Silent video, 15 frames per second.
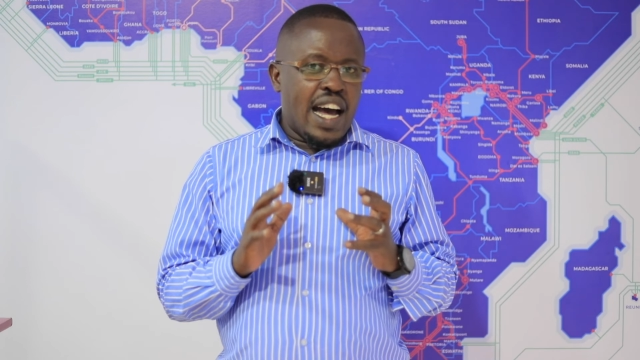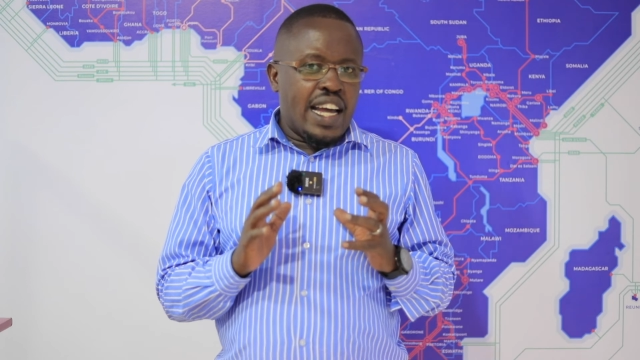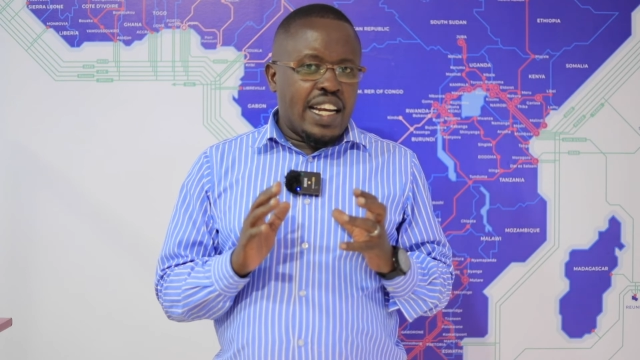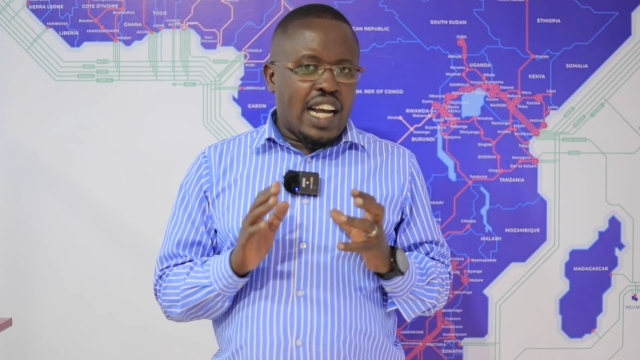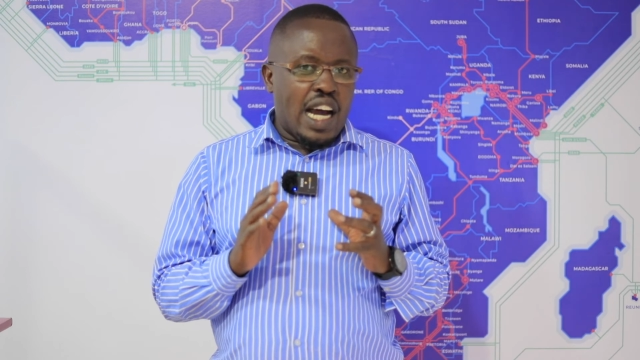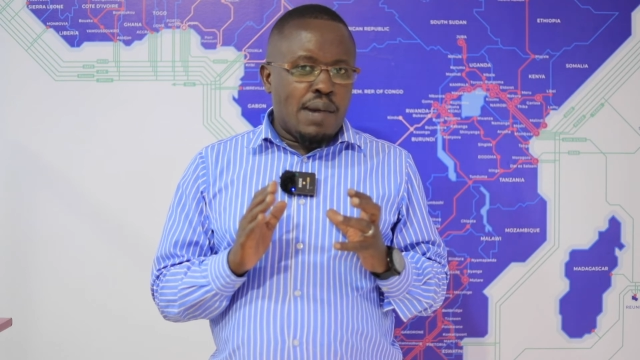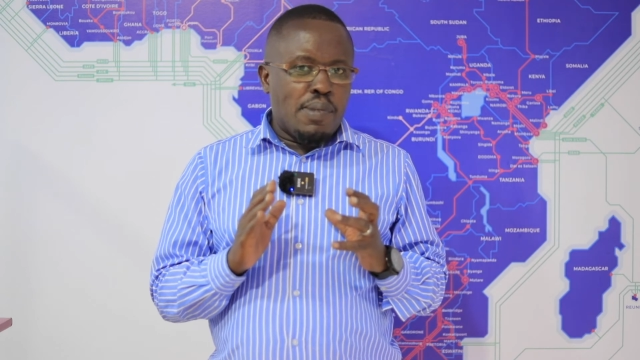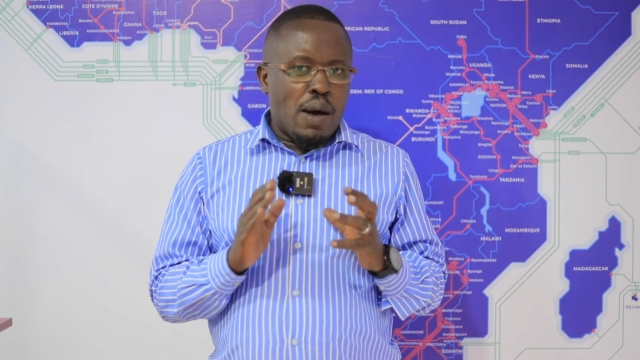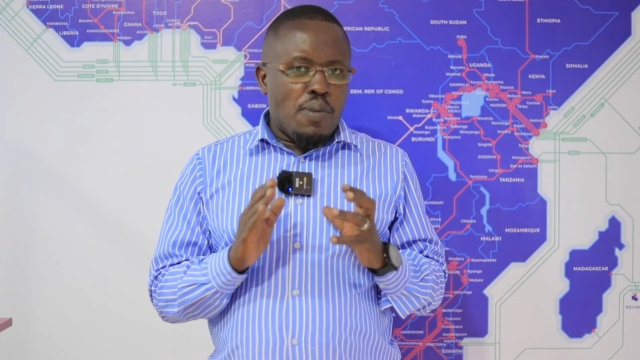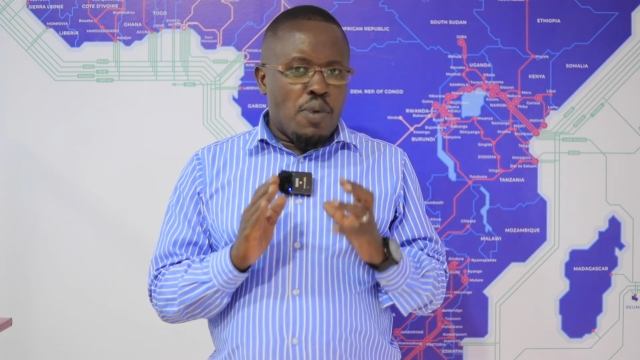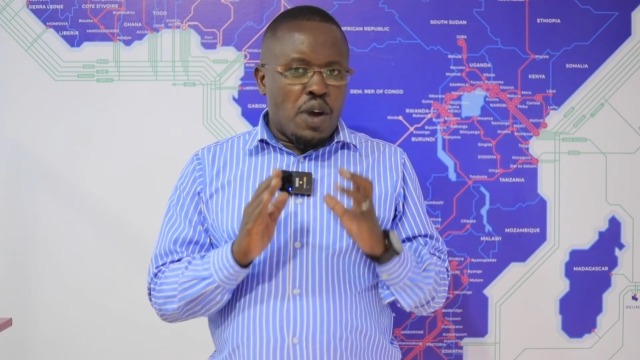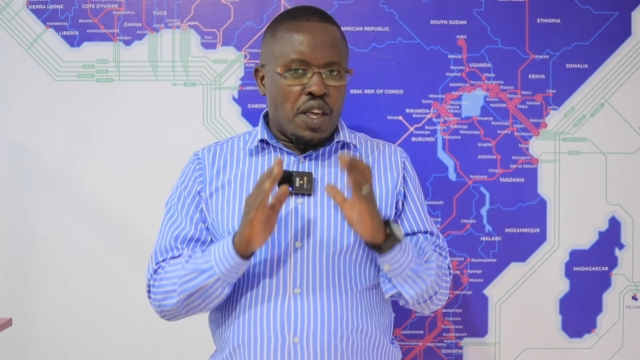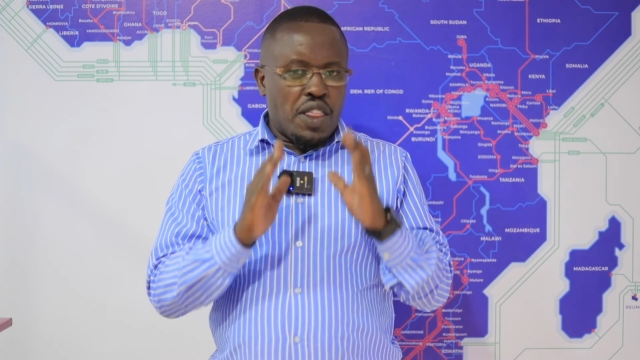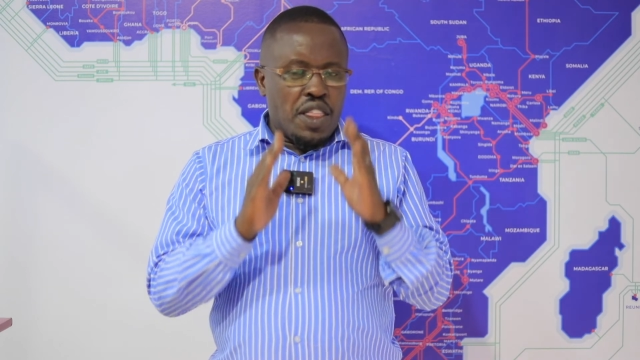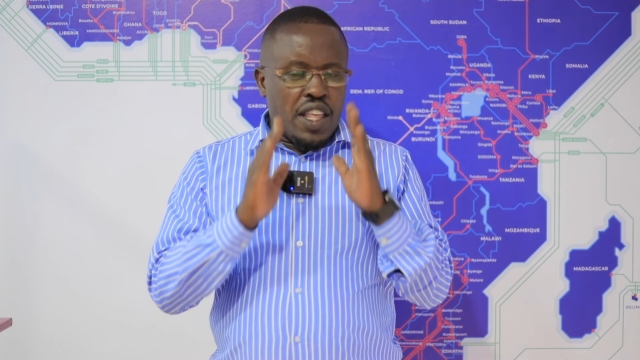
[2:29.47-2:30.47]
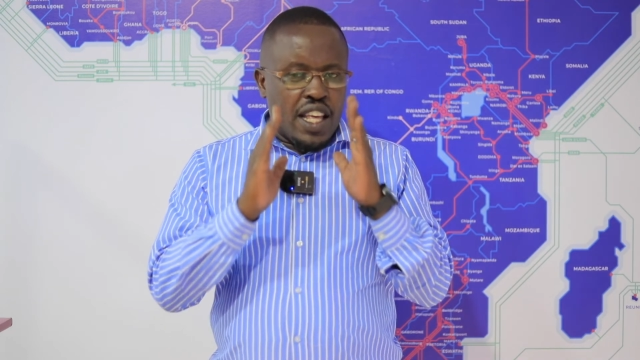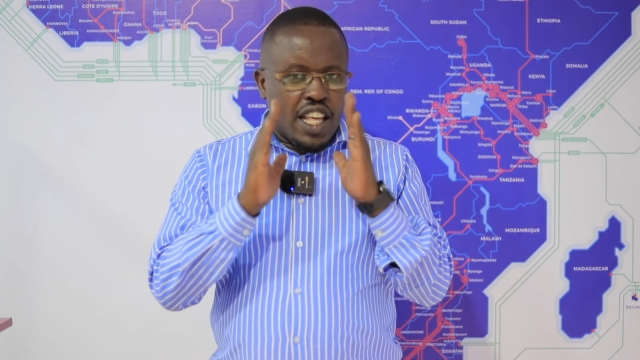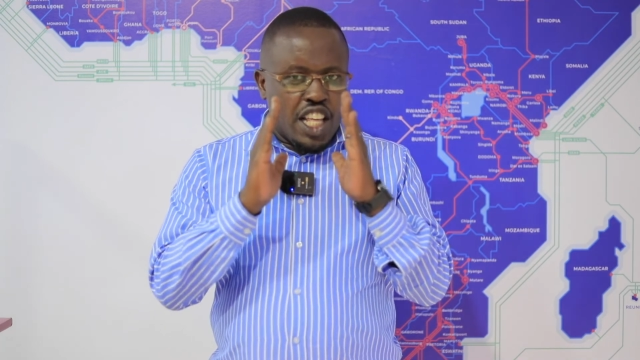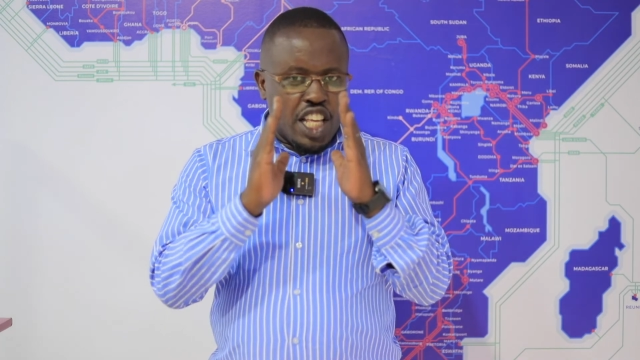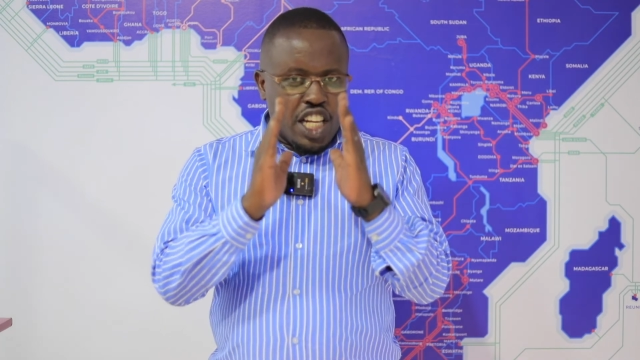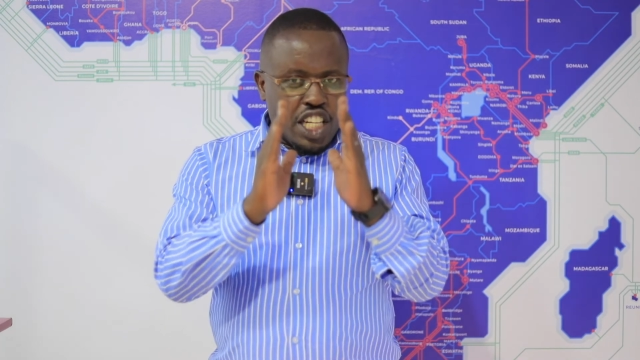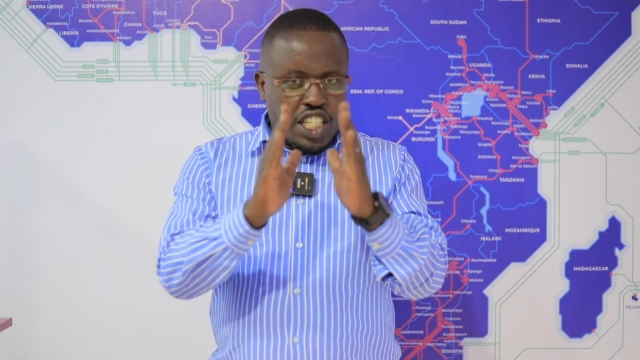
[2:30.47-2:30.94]
and come up with
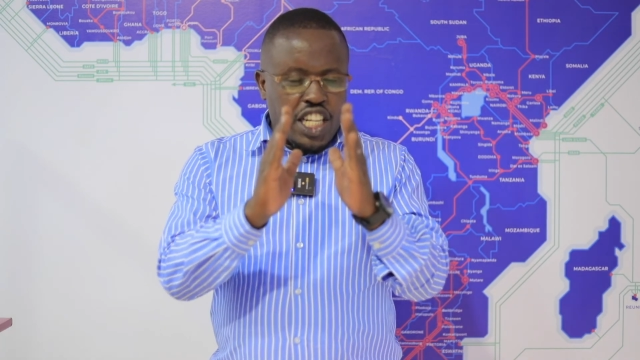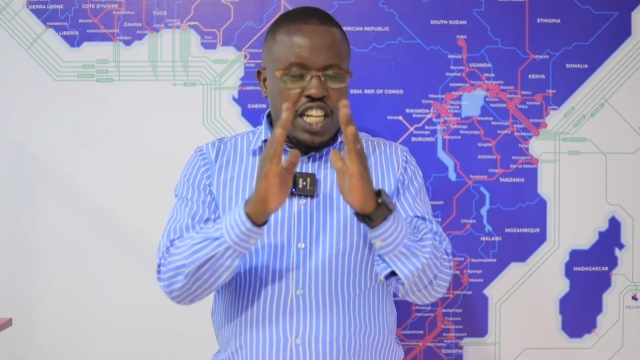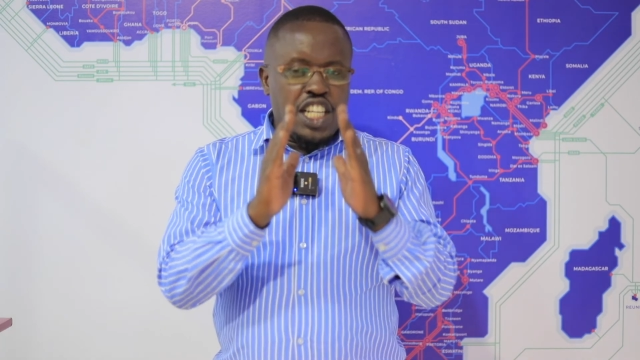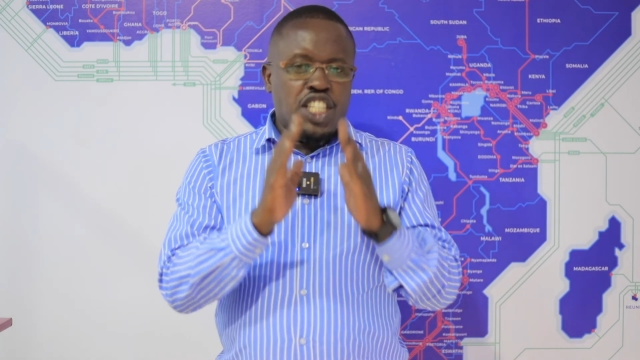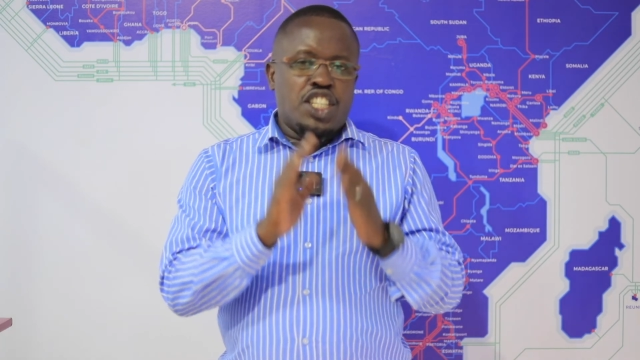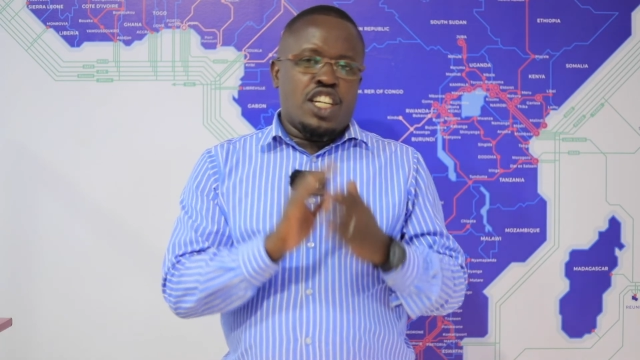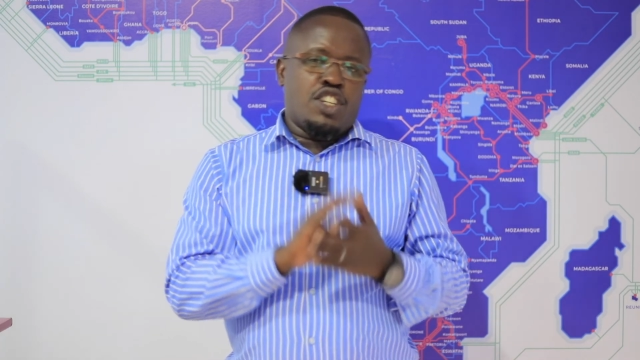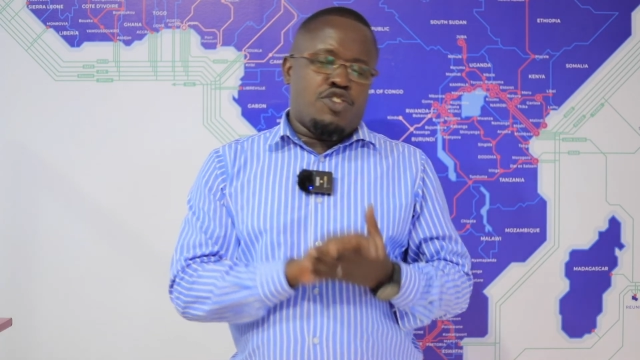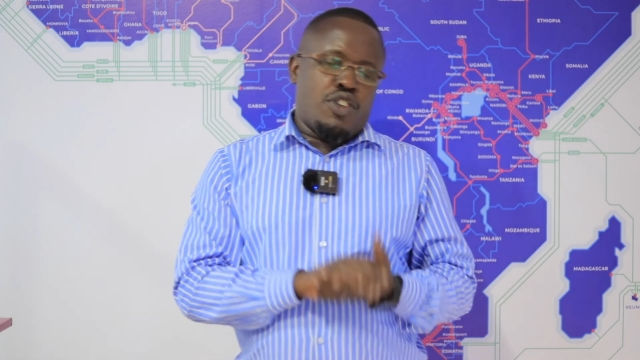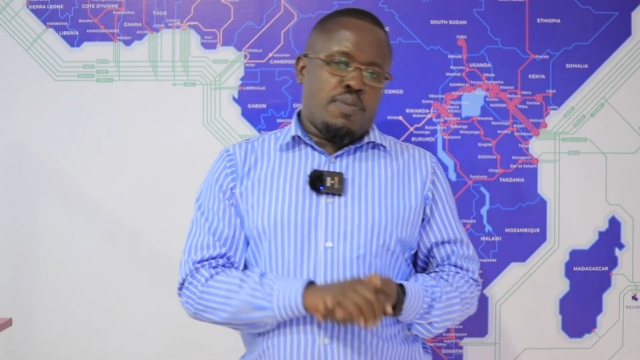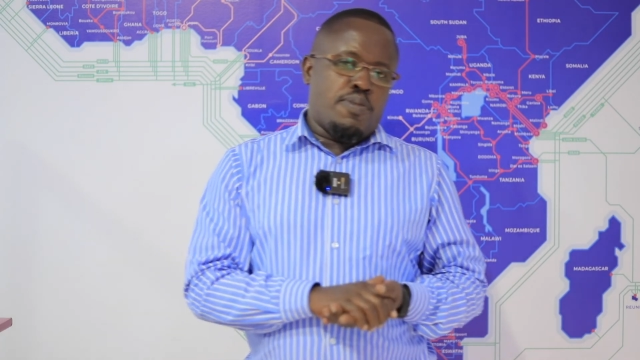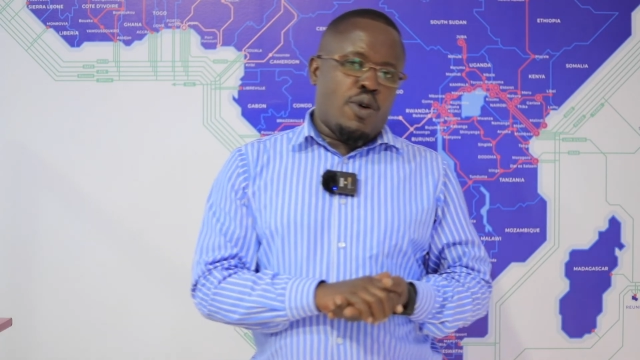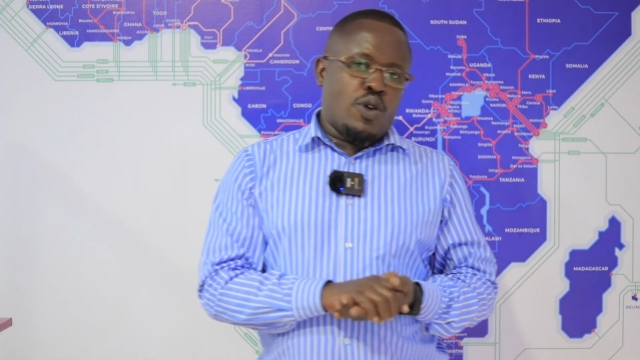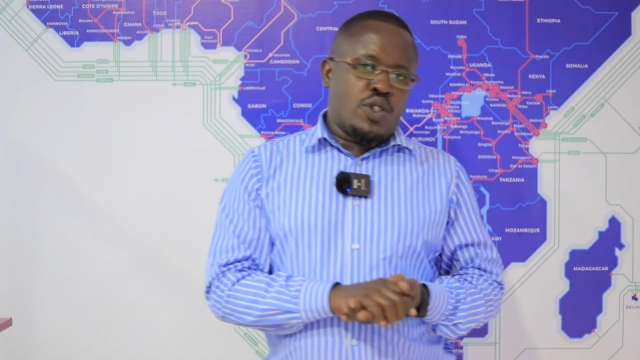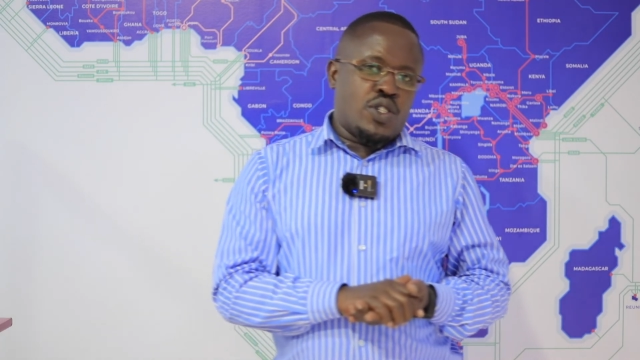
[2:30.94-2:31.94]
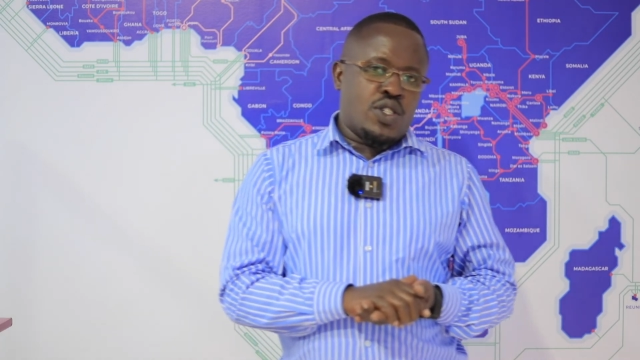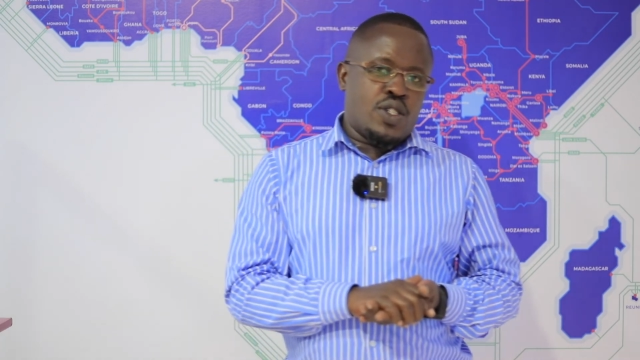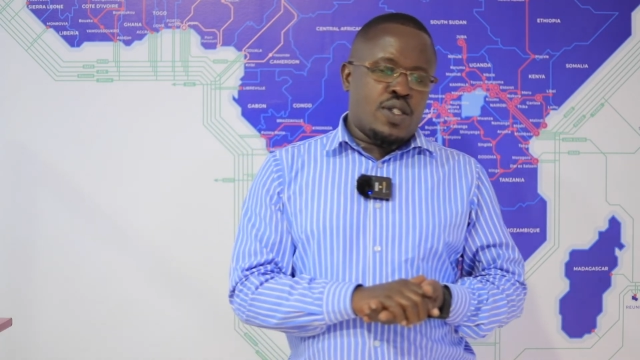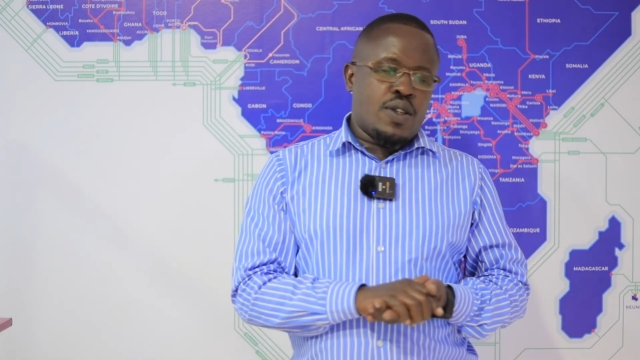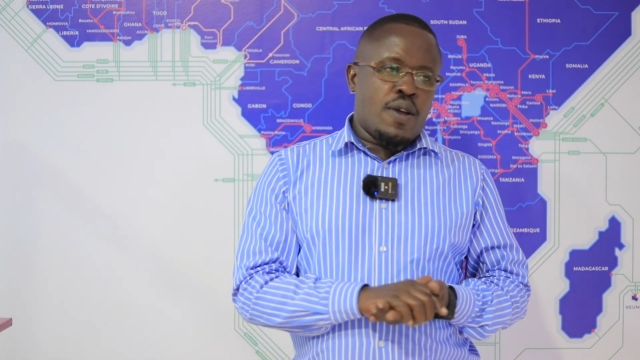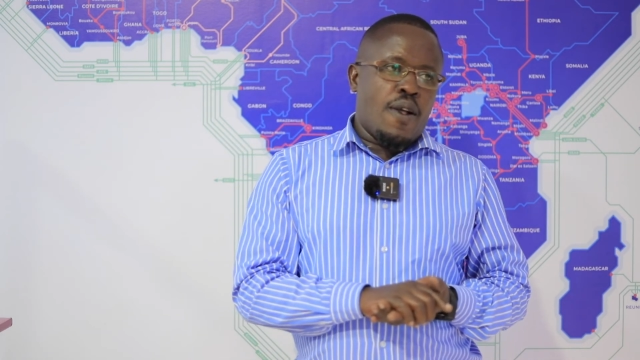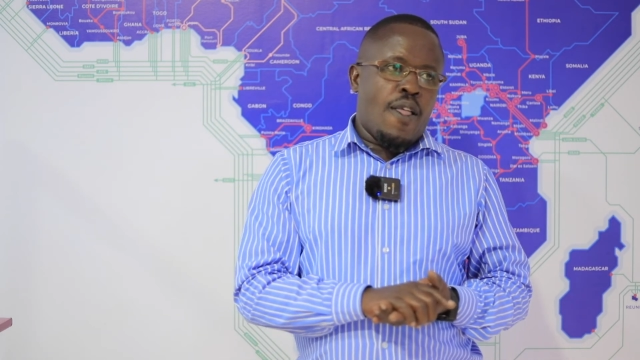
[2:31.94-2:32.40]
intelligent reports.